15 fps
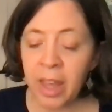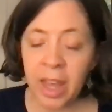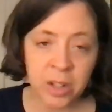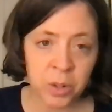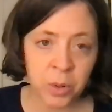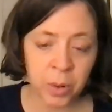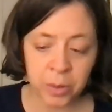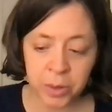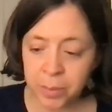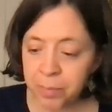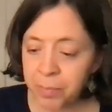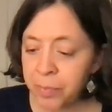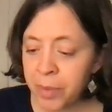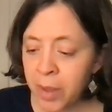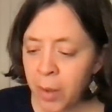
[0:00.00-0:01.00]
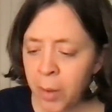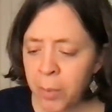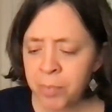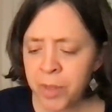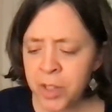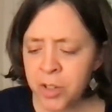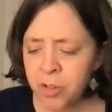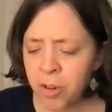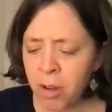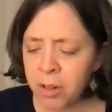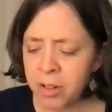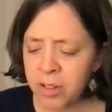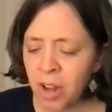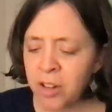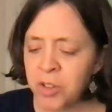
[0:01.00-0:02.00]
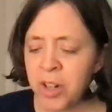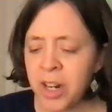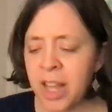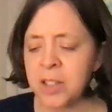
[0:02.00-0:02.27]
End quote. This doctrine